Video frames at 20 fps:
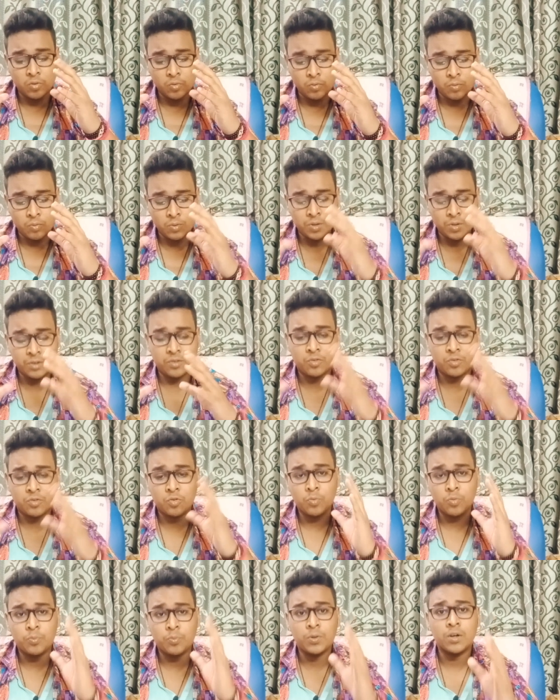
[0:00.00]
was
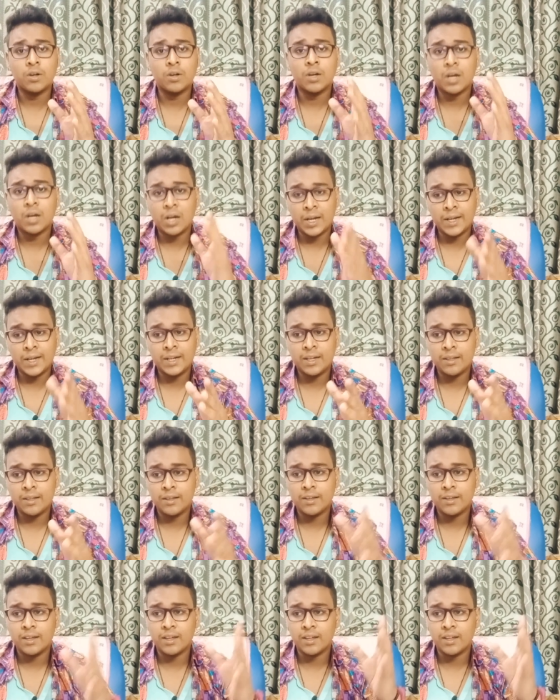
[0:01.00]
super kind,
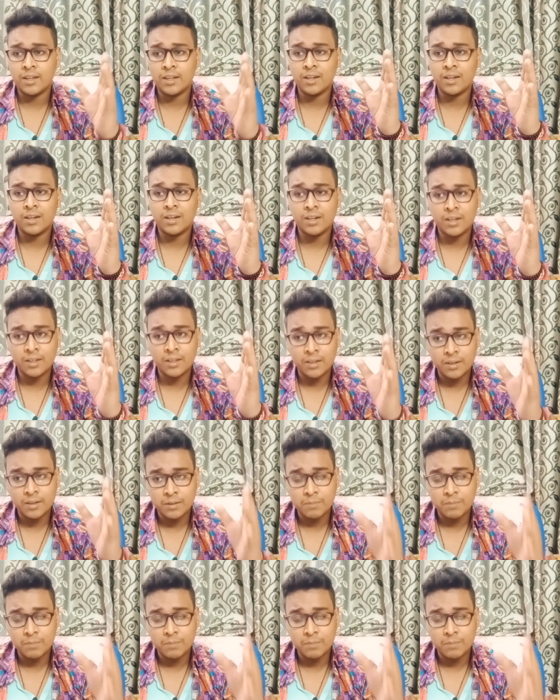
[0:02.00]
and